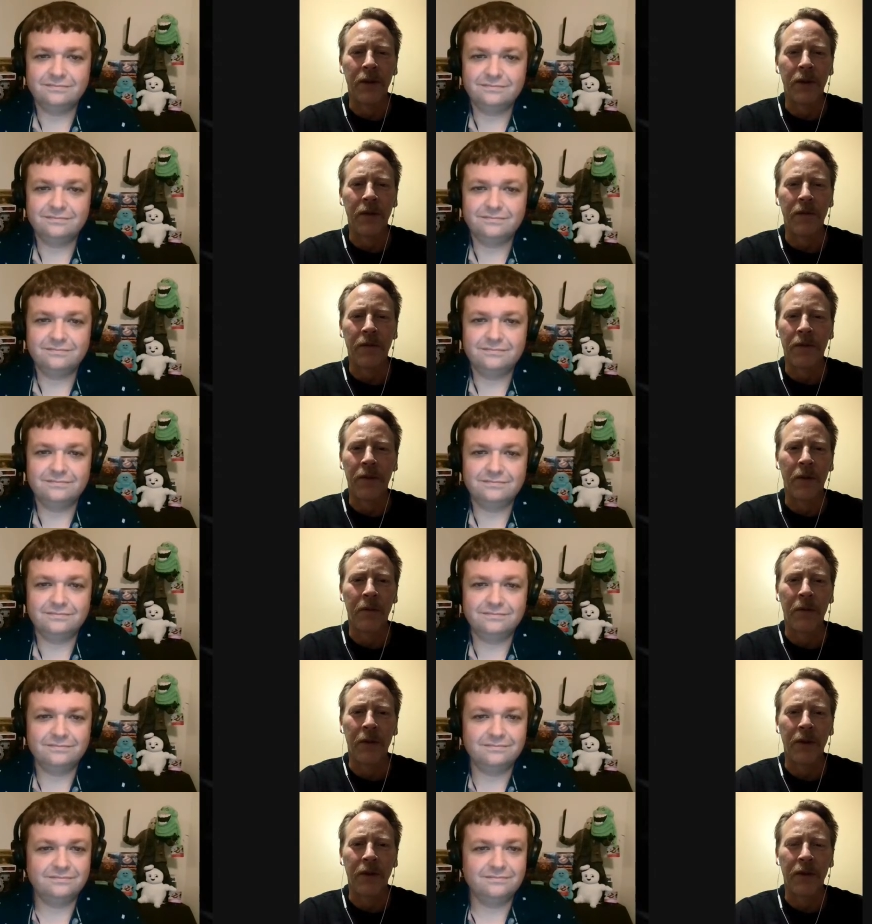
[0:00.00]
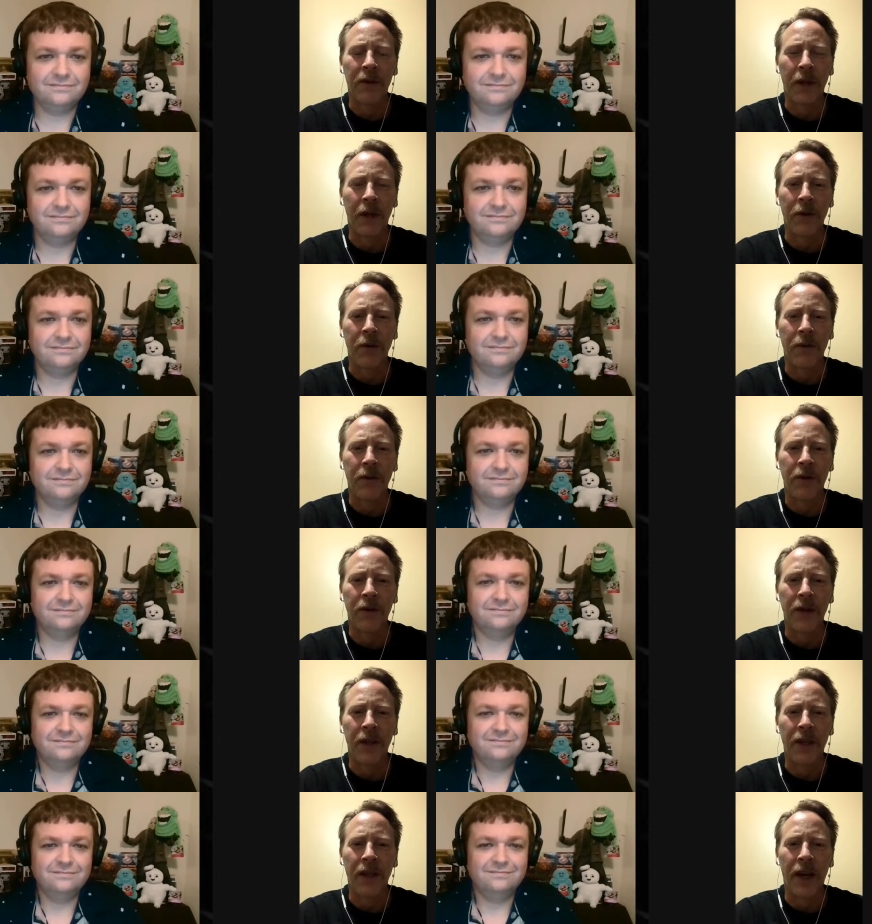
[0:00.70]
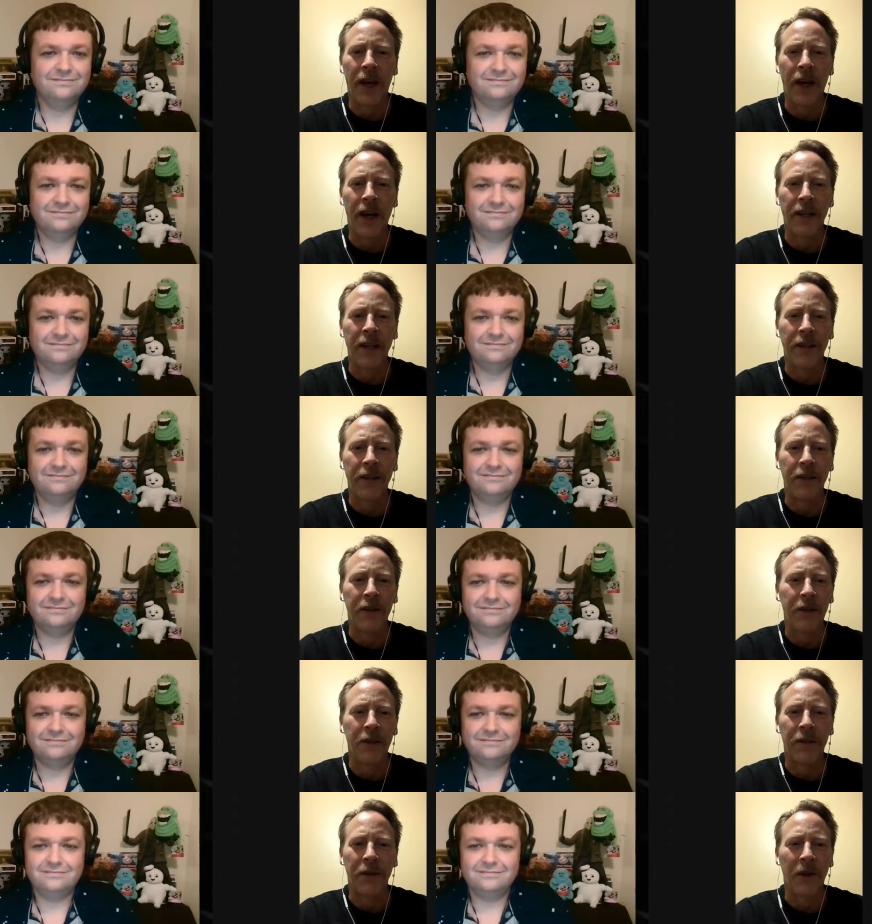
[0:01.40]
Speaker 1: from the South Sea Islands or
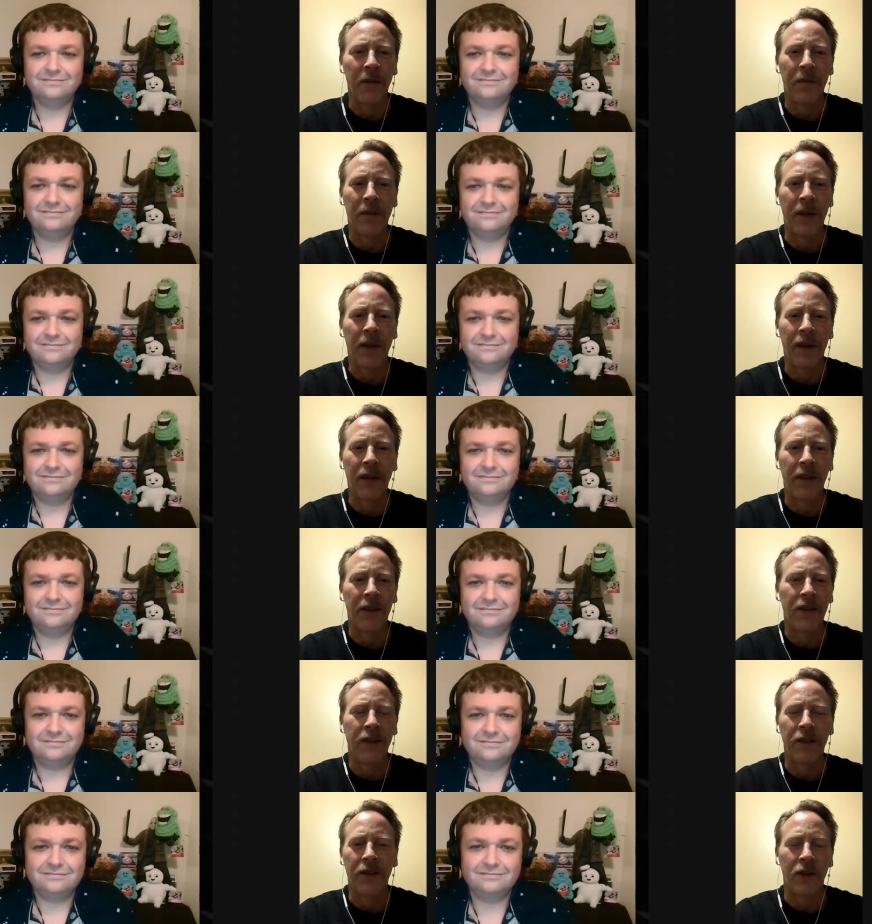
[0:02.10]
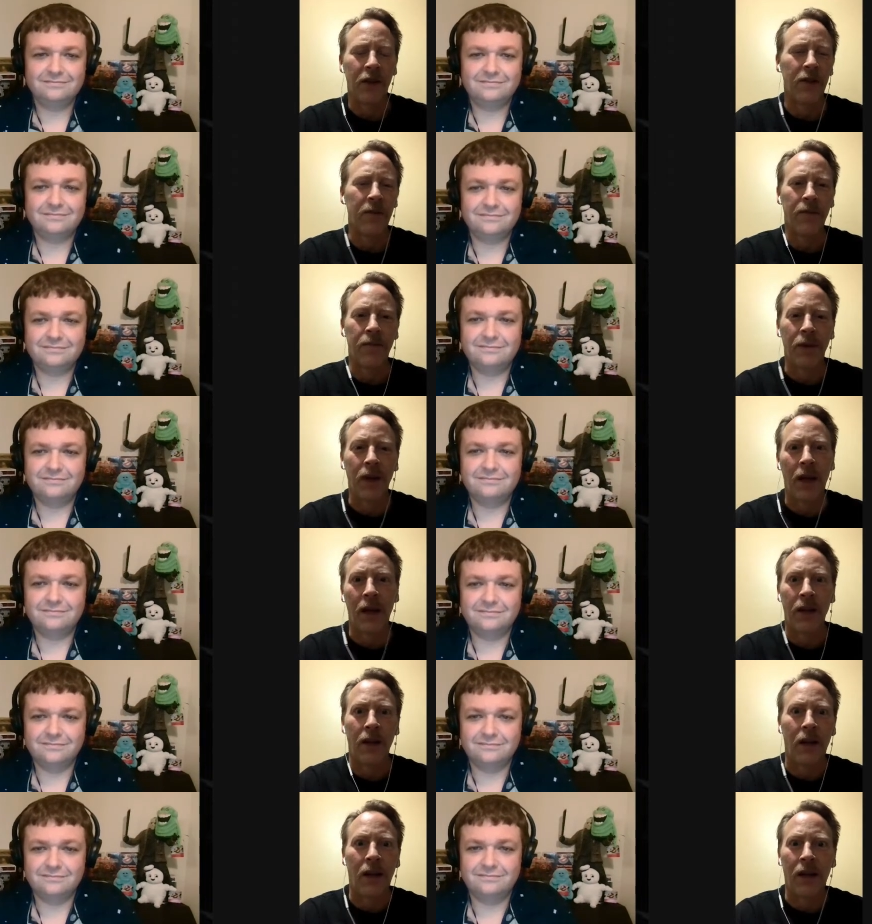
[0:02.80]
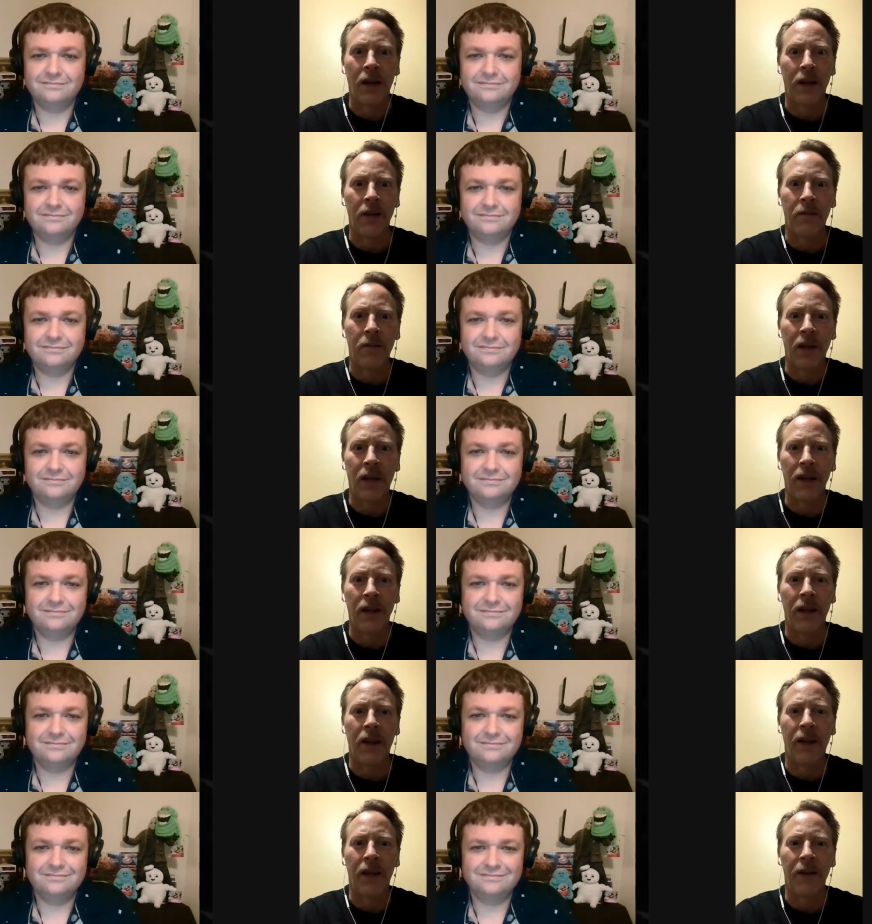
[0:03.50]
something, that's just bloodline,
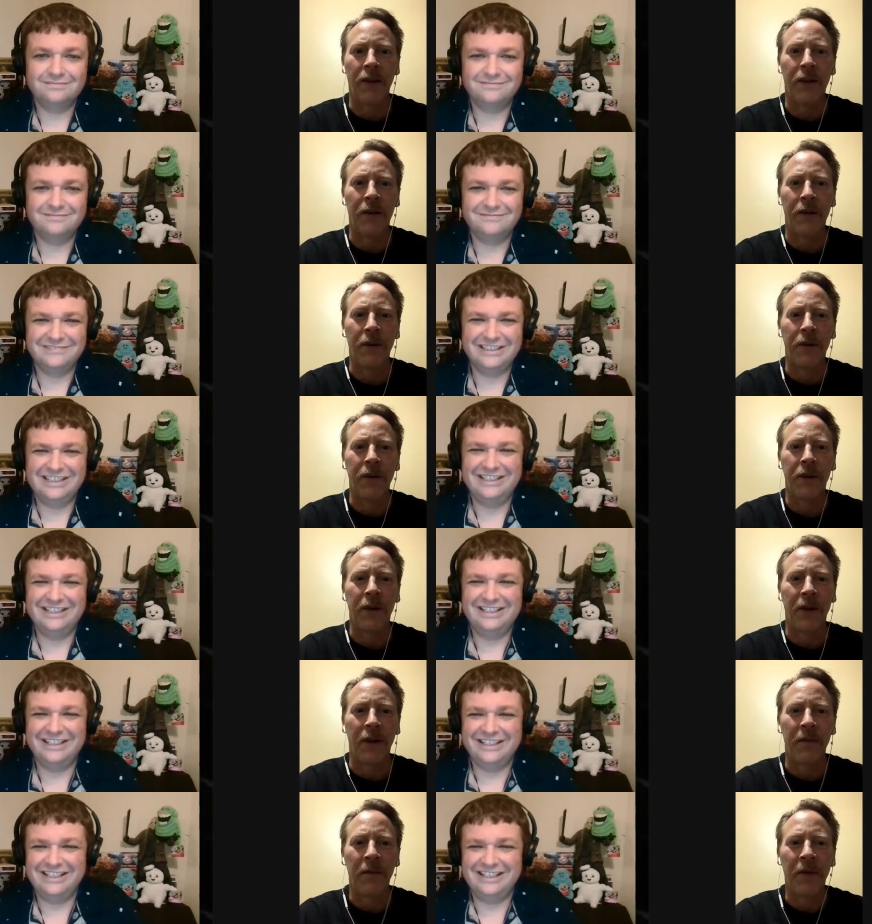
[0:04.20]
bloodline the whole time.